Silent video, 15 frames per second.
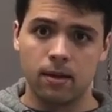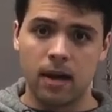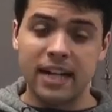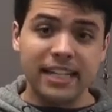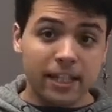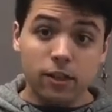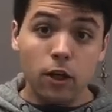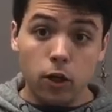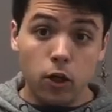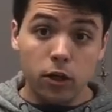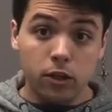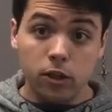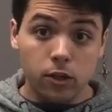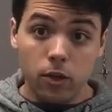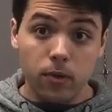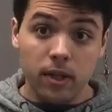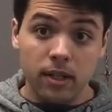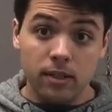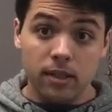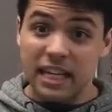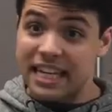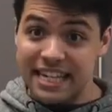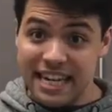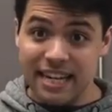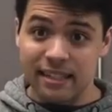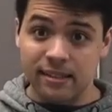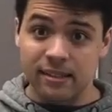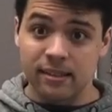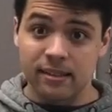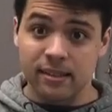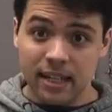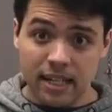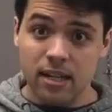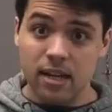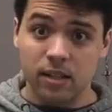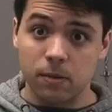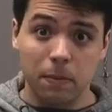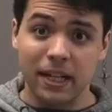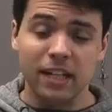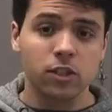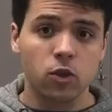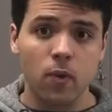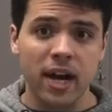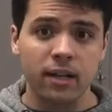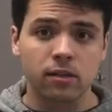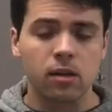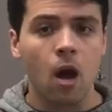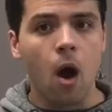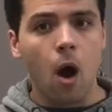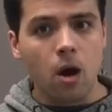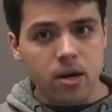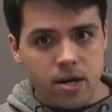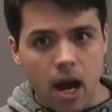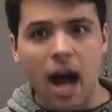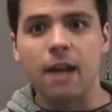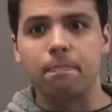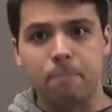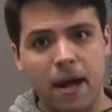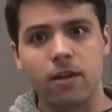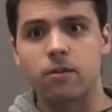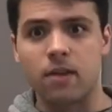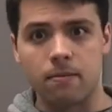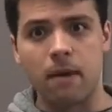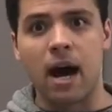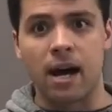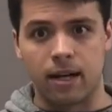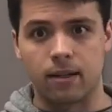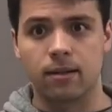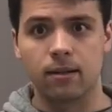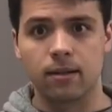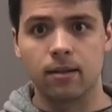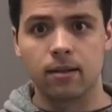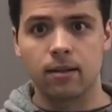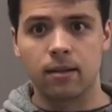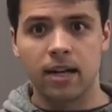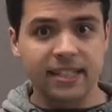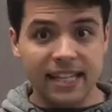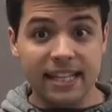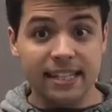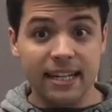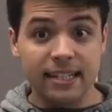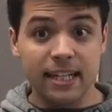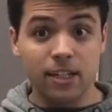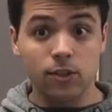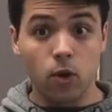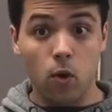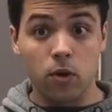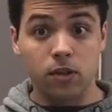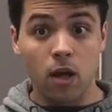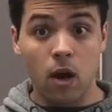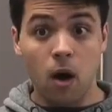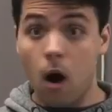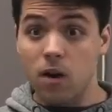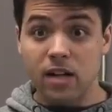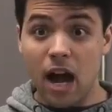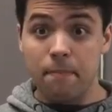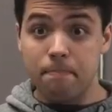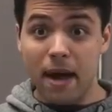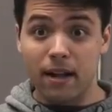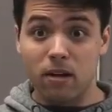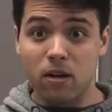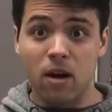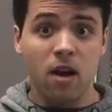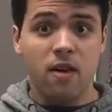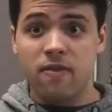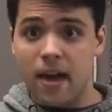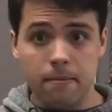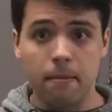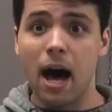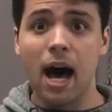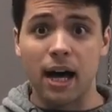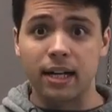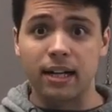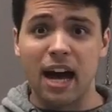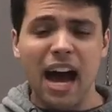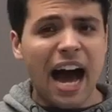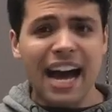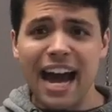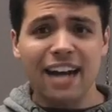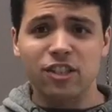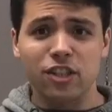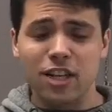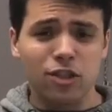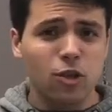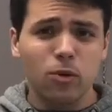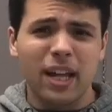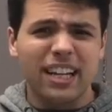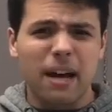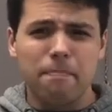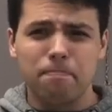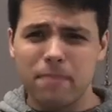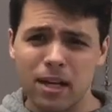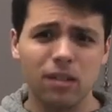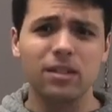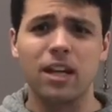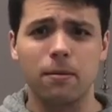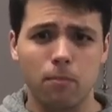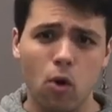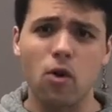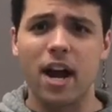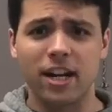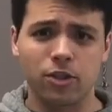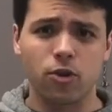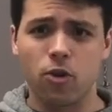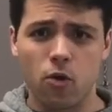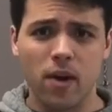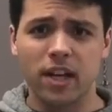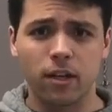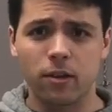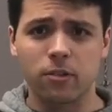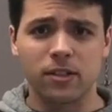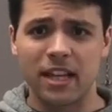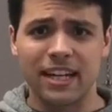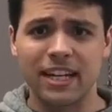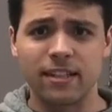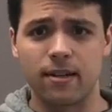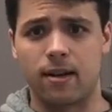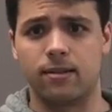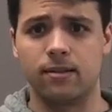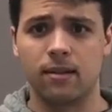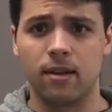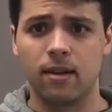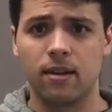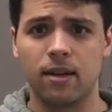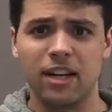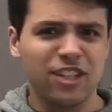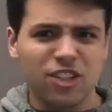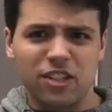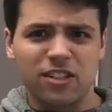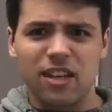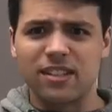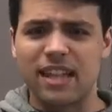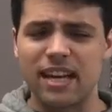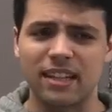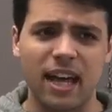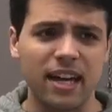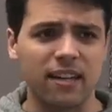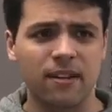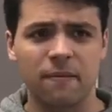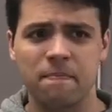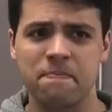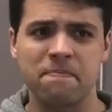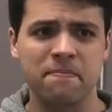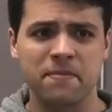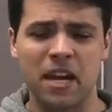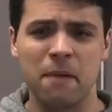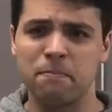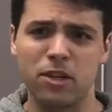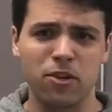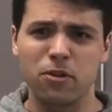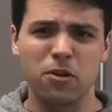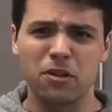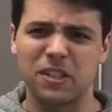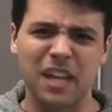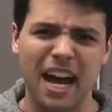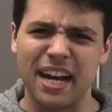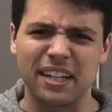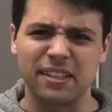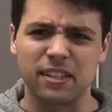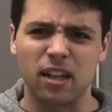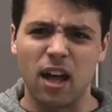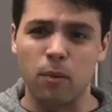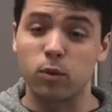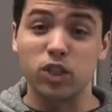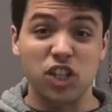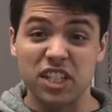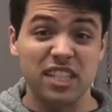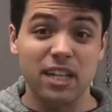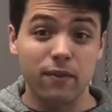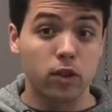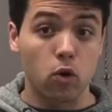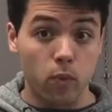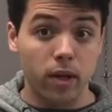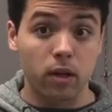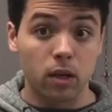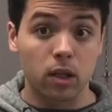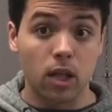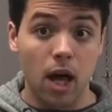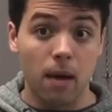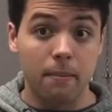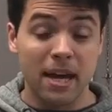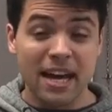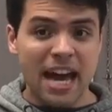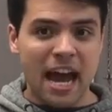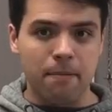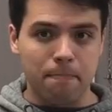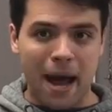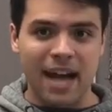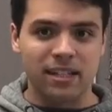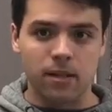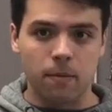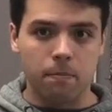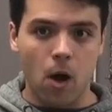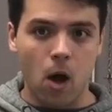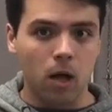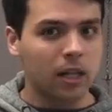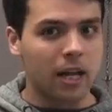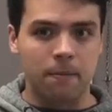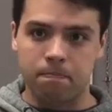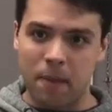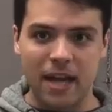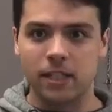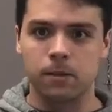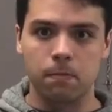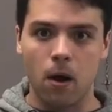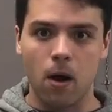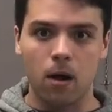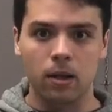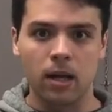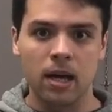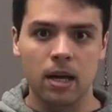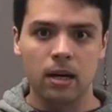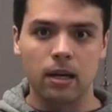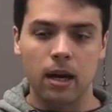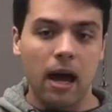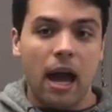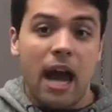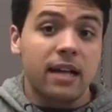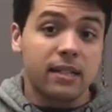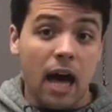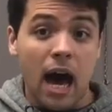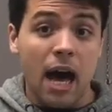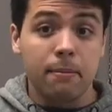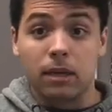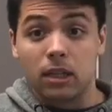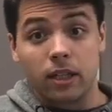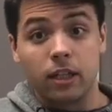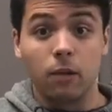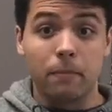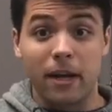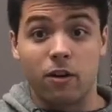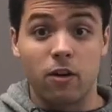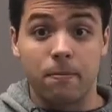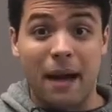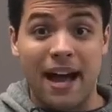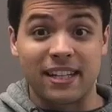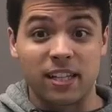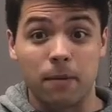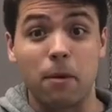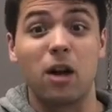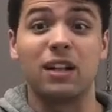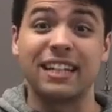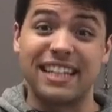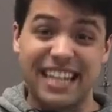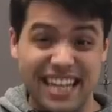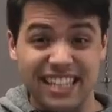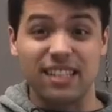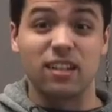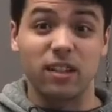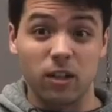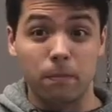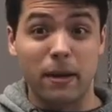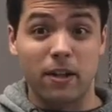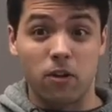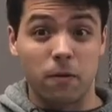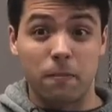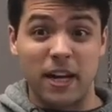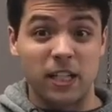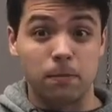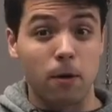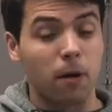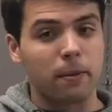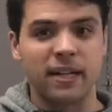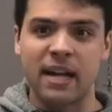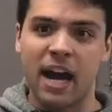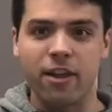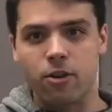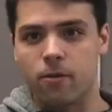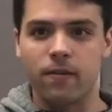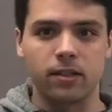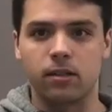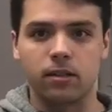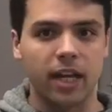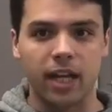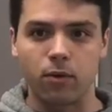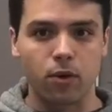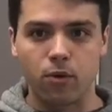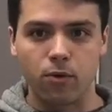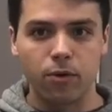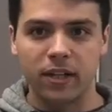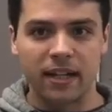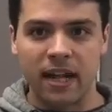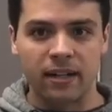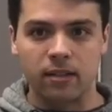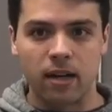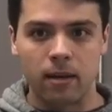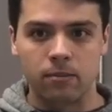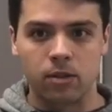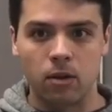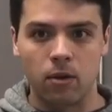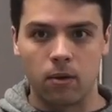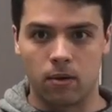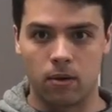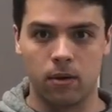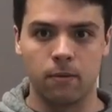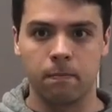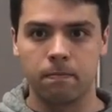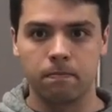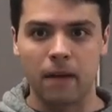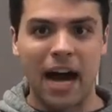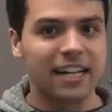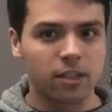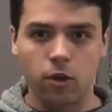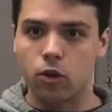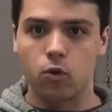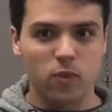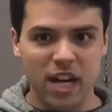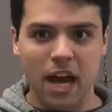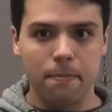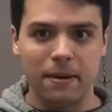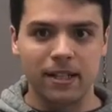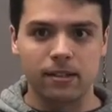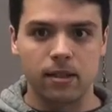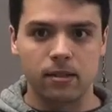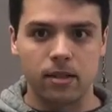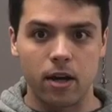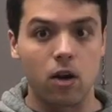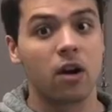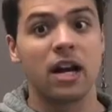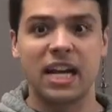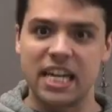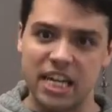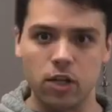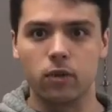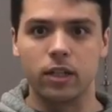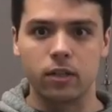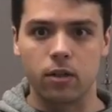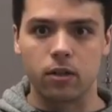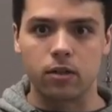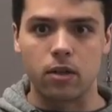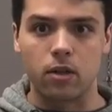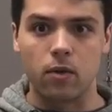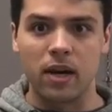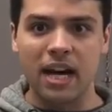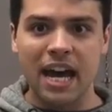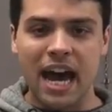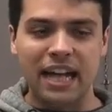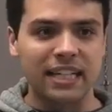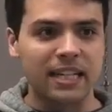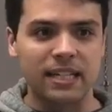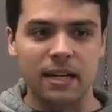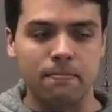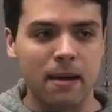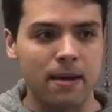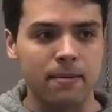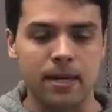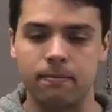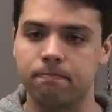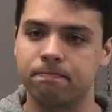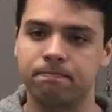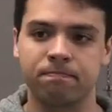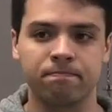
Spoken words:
And he's a good student. He is, but his grades are not better than mine. His SAT scores are not better than mine. I actually do like 1,000,000 more extracurriculars than he does. He just does that like computer science club, which isn't even a real club, and basketball and baseball. And I'm a little better at basketball and he's a little better at baseball, but neither of us is getting recruited anytime soon. I took 3 APs this year, he only took 2, and he did maybe